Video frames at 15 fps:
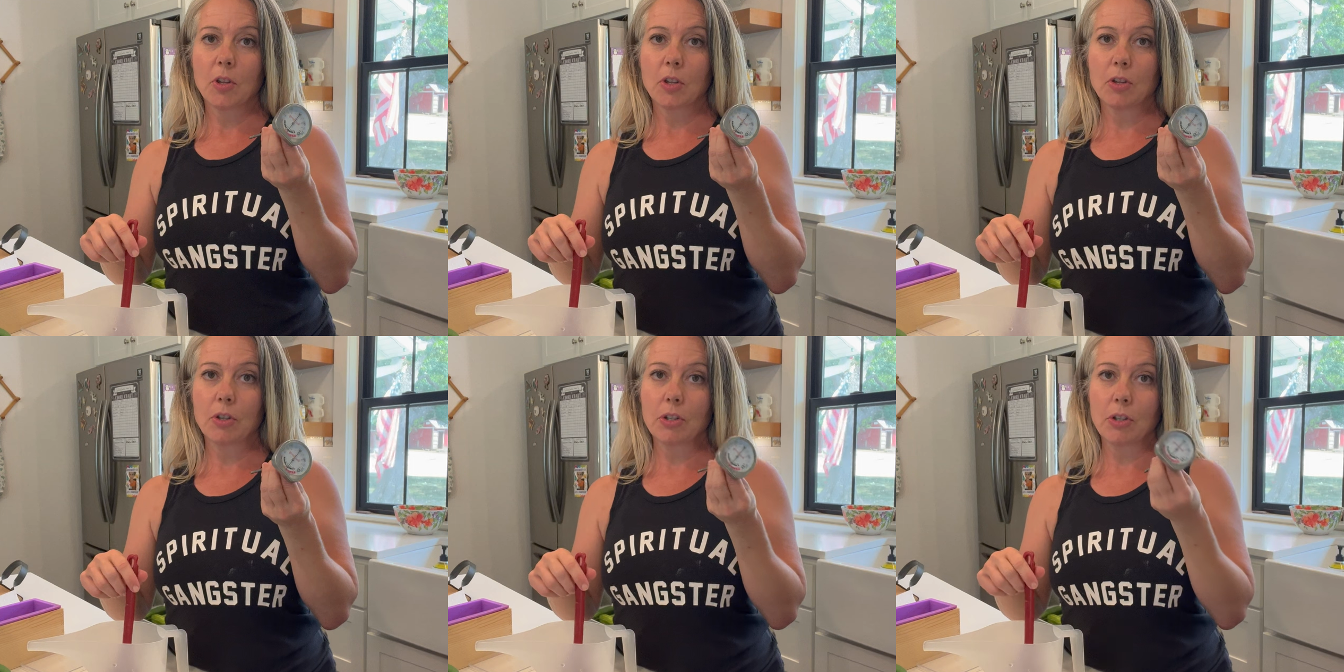
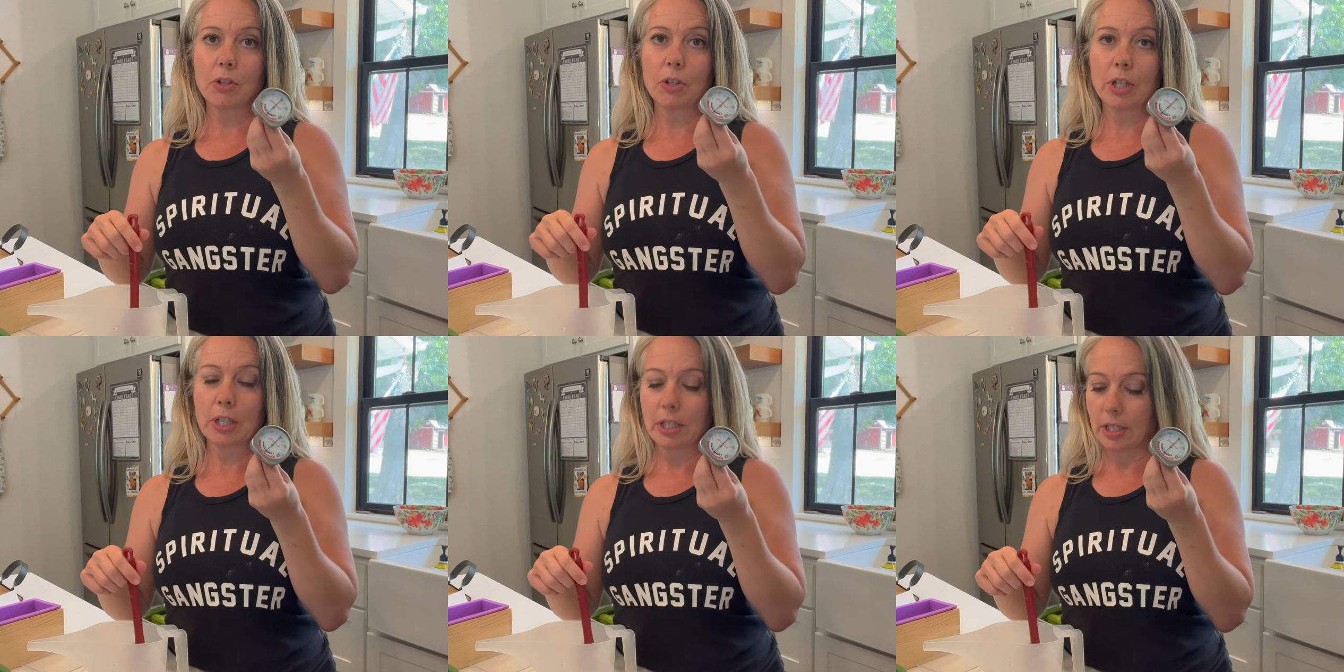Good
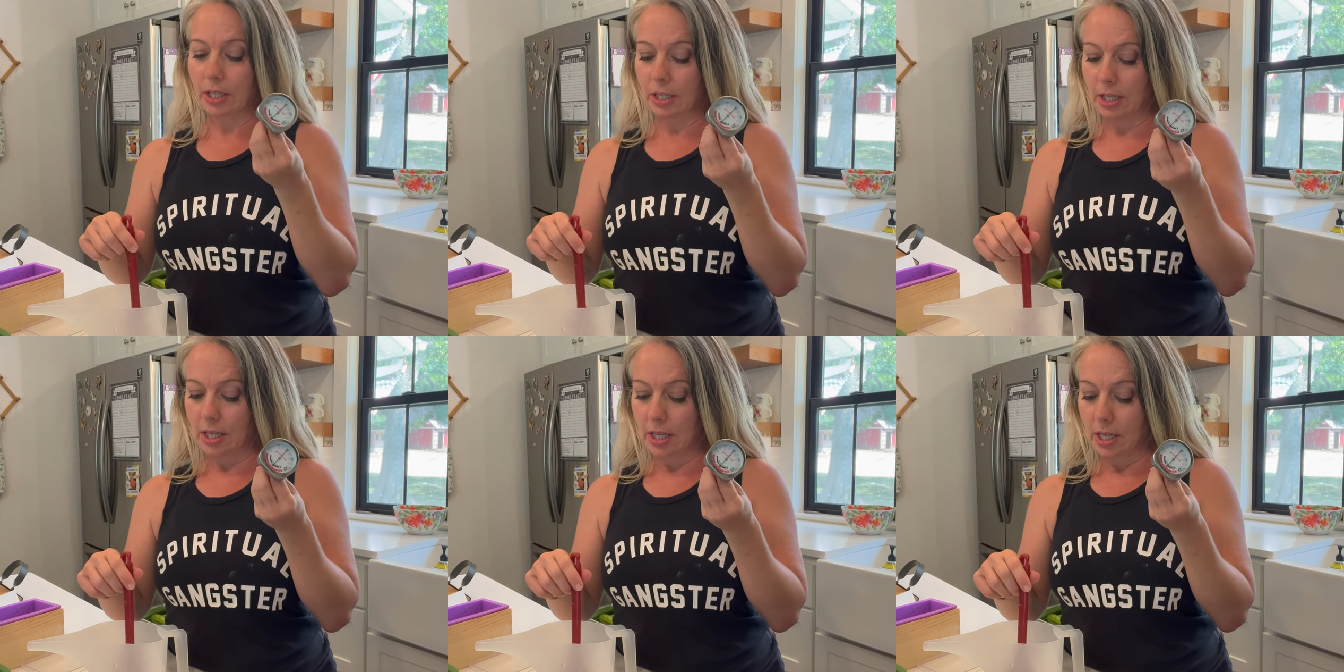Cook
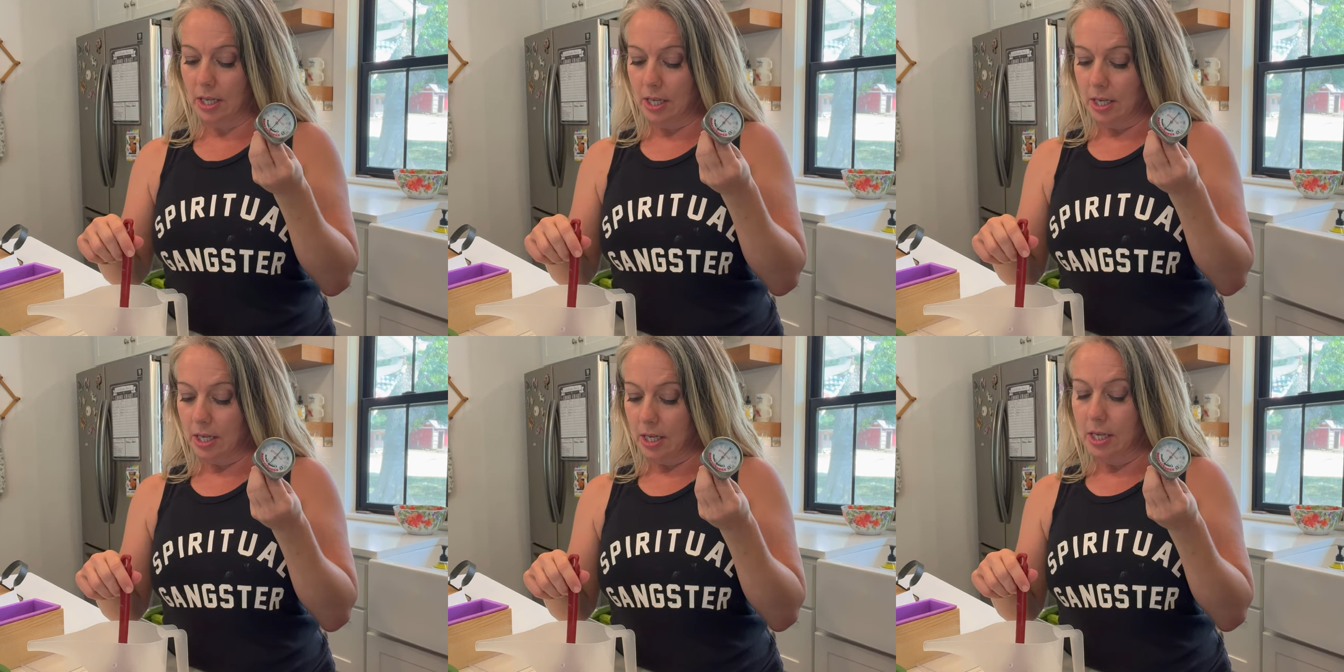
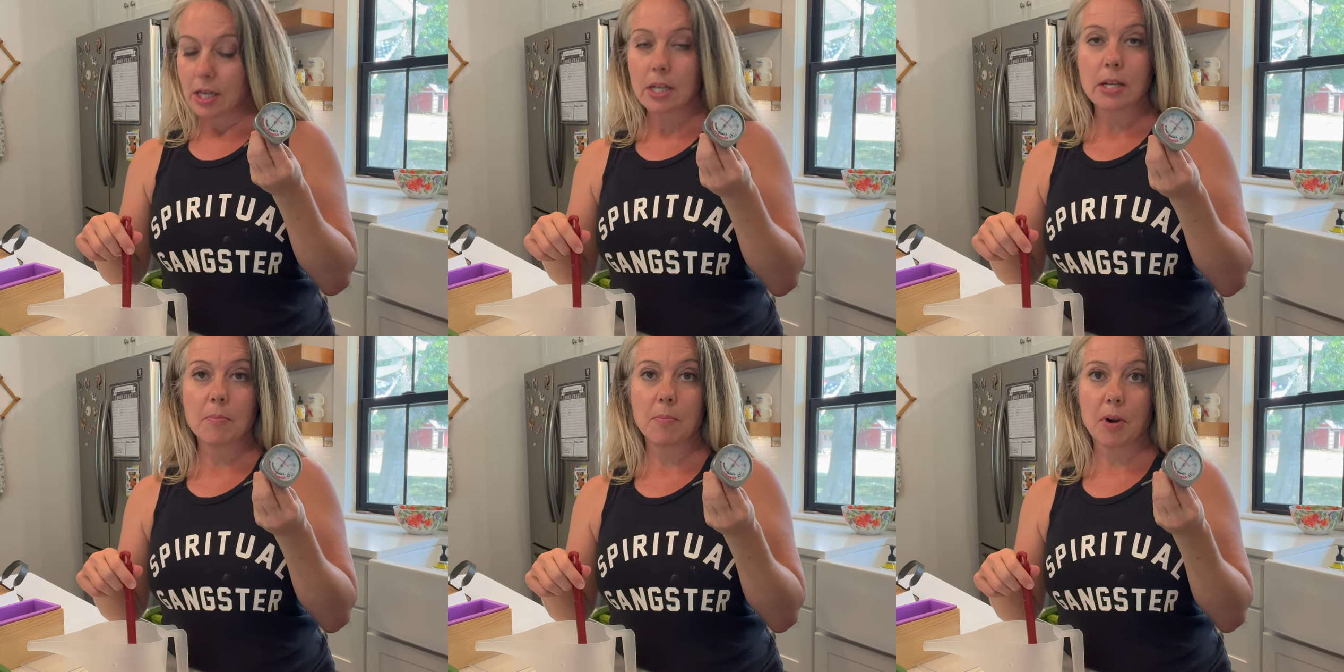
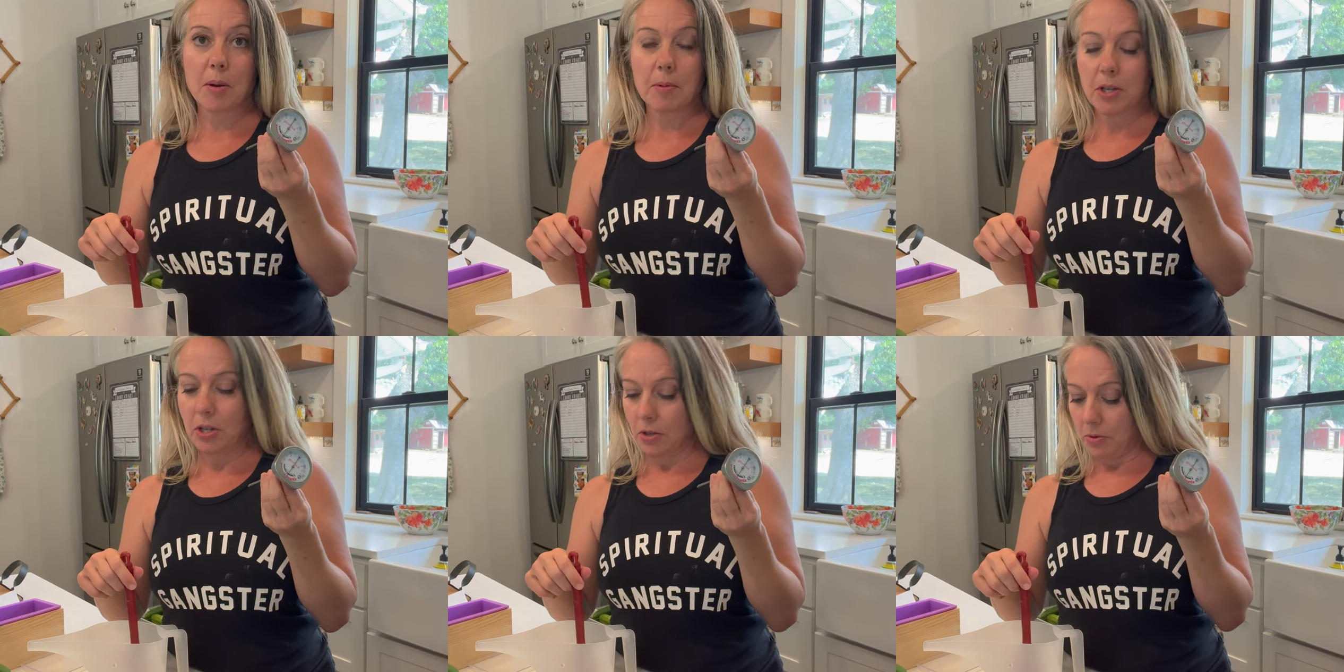
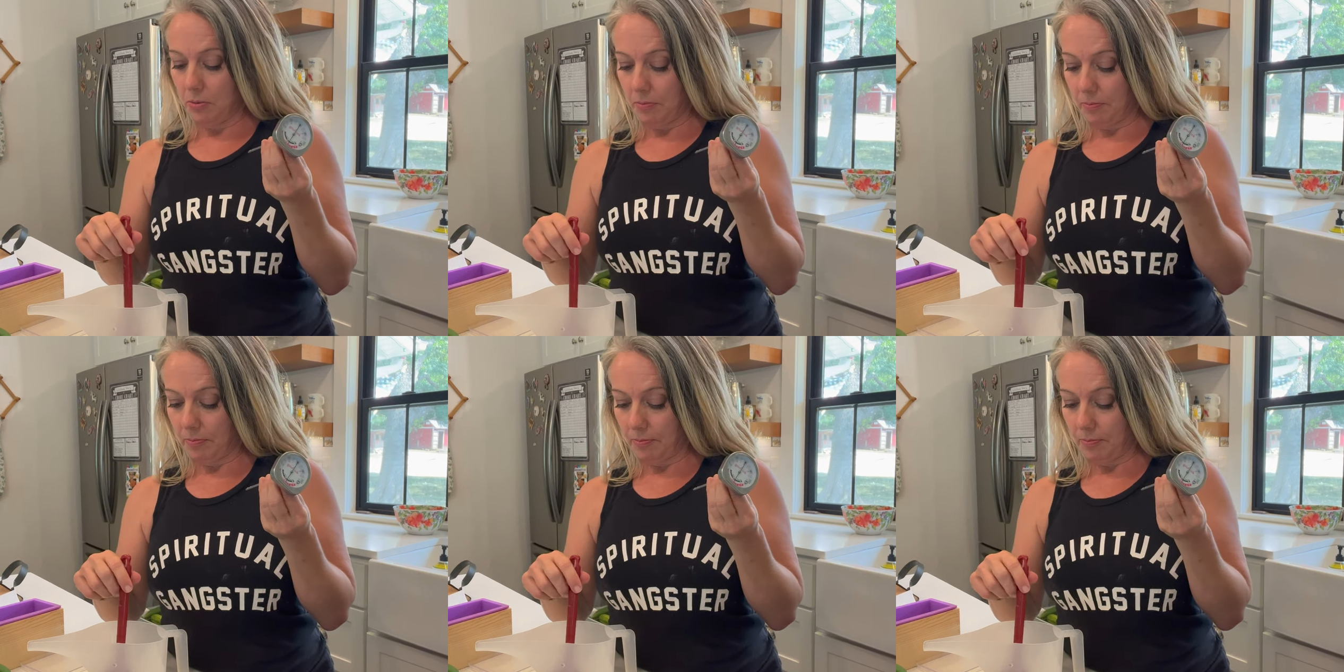barbecue.